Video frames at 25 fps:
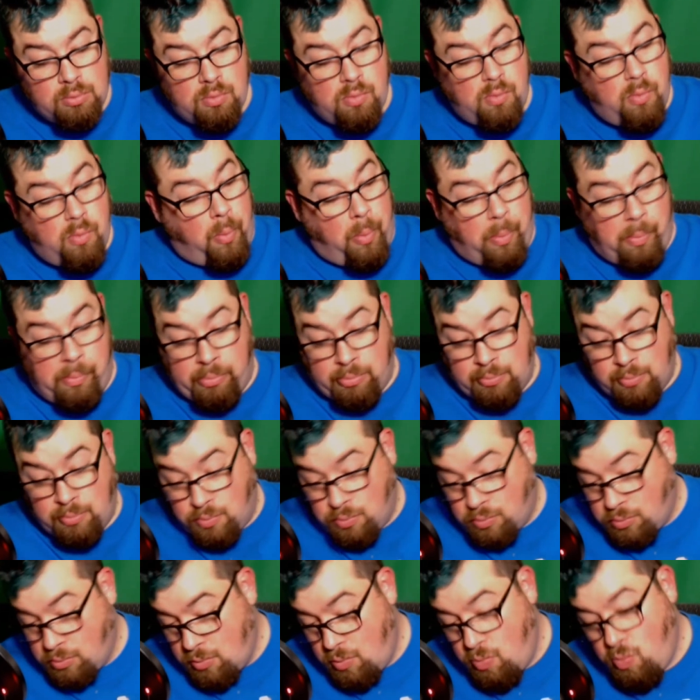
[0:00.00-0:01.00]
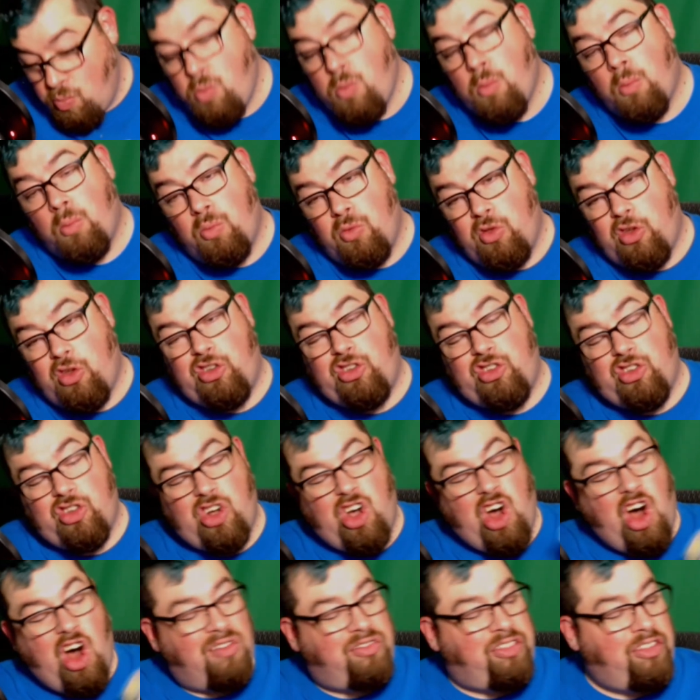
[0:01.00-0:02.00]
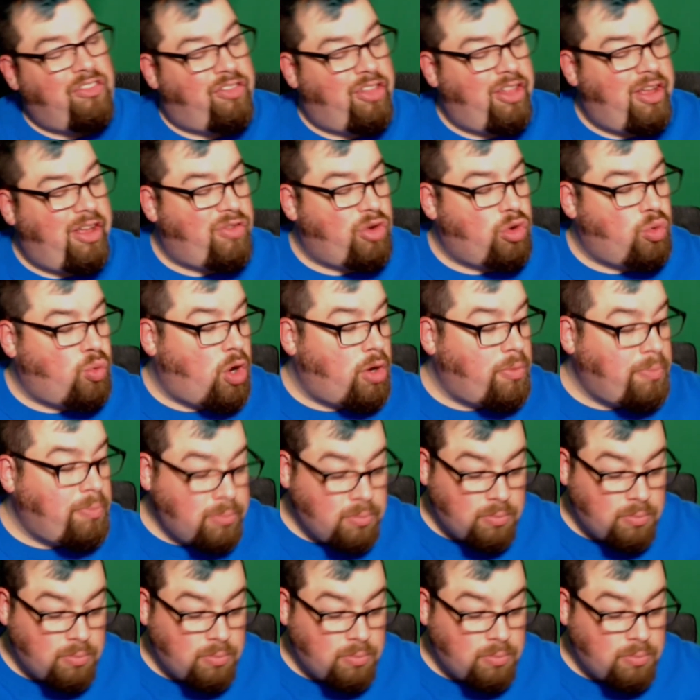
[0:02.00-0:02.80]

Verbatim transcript: Mm-mm. This is a coffee flavored one.